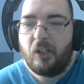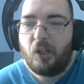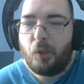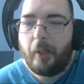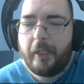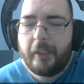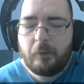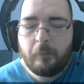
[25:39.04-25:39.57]

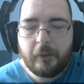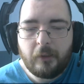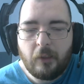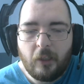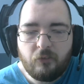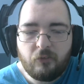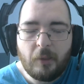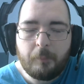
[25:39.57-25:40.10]
Anyway,
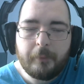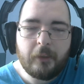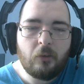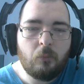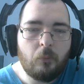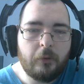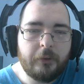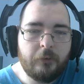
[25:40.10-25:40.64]
guys, let me know
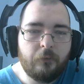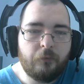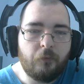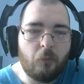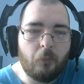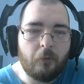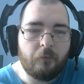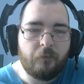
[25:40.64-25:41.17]
what you
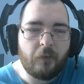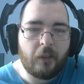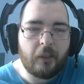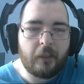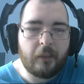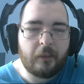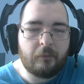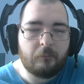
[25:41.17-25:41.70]
thought
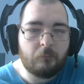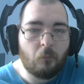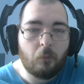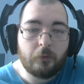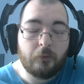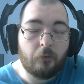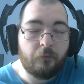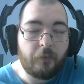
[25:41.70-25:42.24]
of
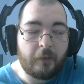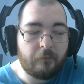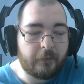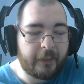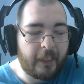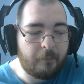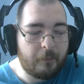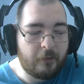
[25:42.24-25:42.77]
what your favourite
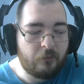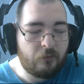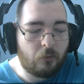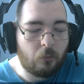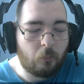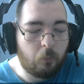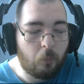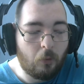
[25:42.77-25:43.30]
game is,
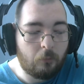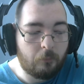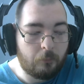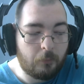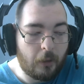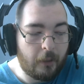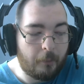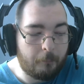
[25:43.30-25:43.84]
or what
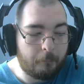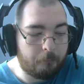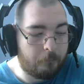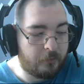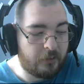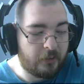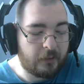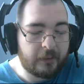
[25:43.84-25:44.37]

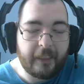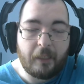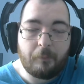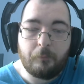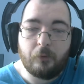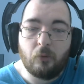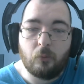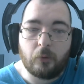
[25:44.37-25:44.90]
particular game
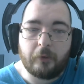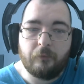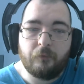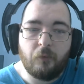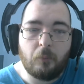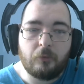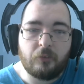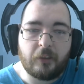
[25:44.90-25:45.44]
you're looking
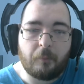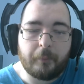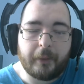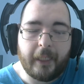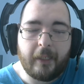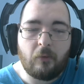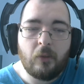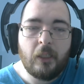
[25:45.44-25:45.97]
forward to coming
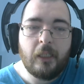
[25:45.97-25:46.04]
out,